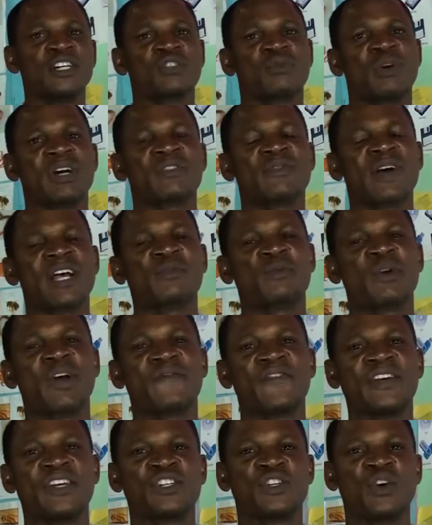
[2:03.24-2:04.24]
Transverse
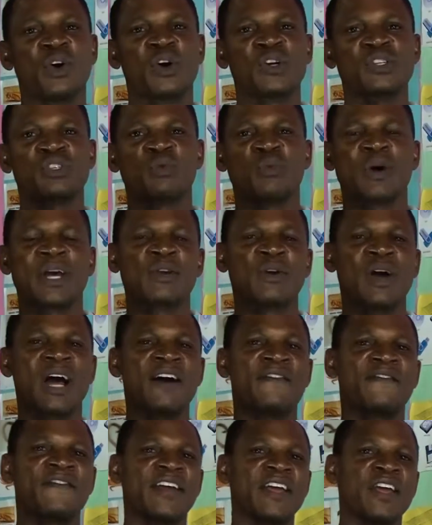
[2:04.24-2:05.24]
wave is just when you
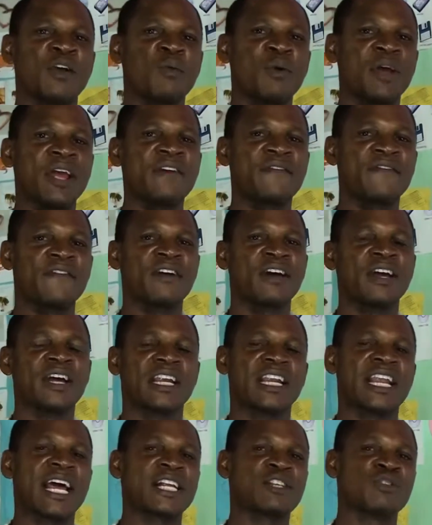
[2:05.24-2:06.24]
have a wave
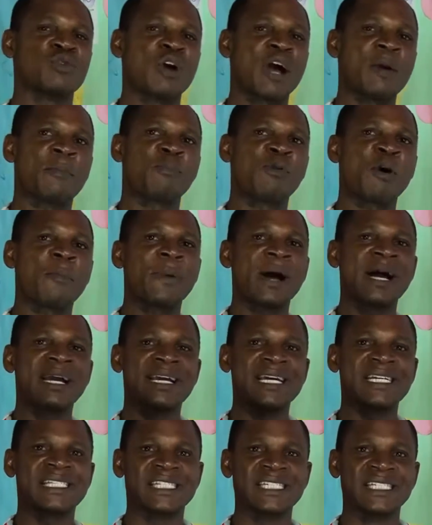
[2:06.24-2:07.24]
that you are
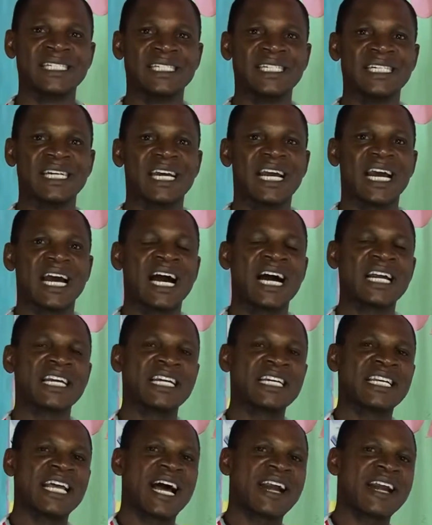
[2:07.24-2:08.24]
propagating and
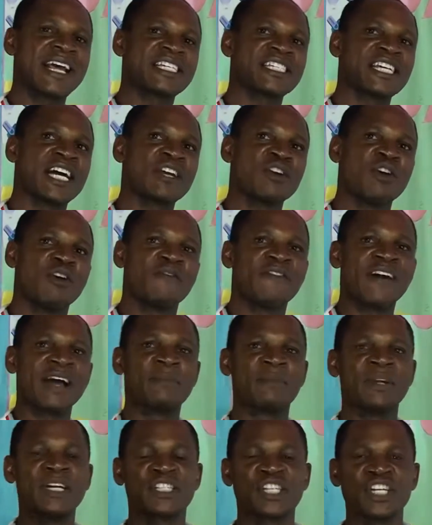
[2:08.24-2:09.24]
the direction of
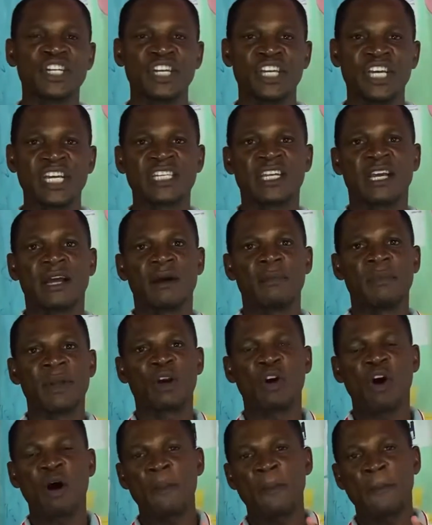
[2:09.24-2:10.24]
vibrating it
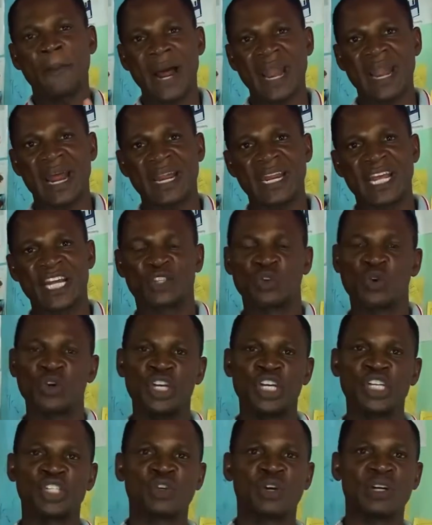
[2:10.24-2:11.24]
become parallel to
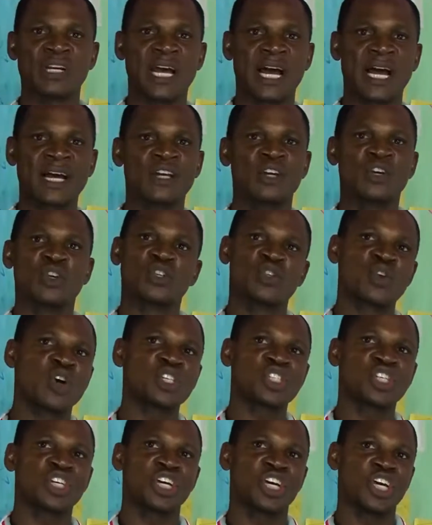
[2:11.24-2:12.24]
each other.
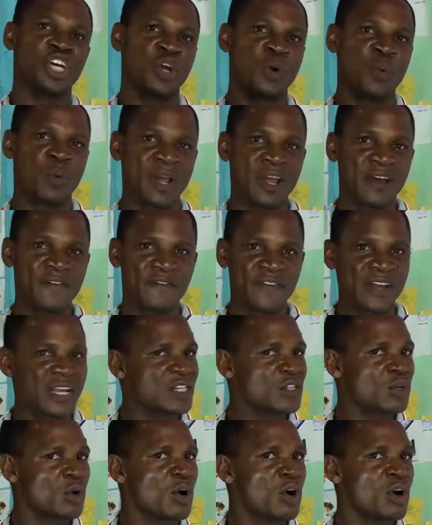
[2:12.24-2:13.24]
Such a wave
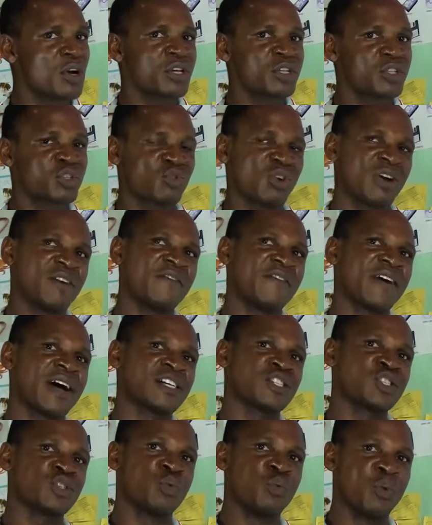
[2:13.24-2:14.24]
is called
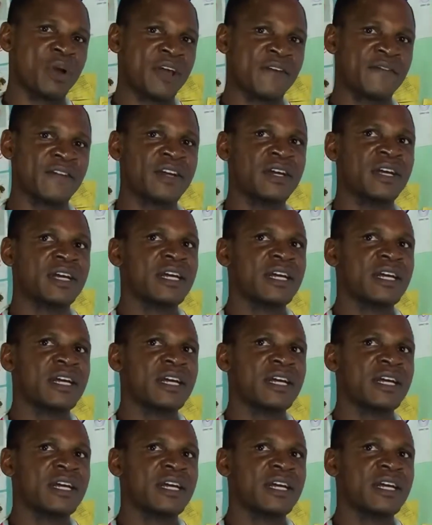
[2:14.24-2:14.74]
transverse wave.